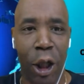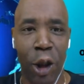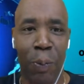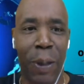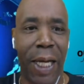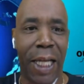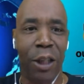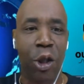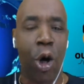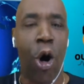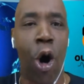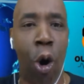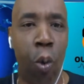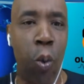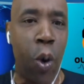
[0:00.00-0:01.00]
Coach, but that's
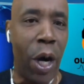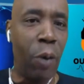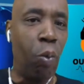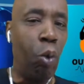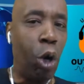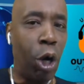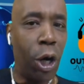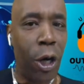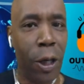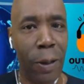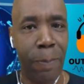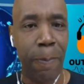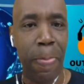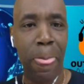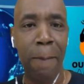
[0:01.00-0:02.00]
all one
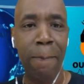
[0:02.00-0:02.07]
word.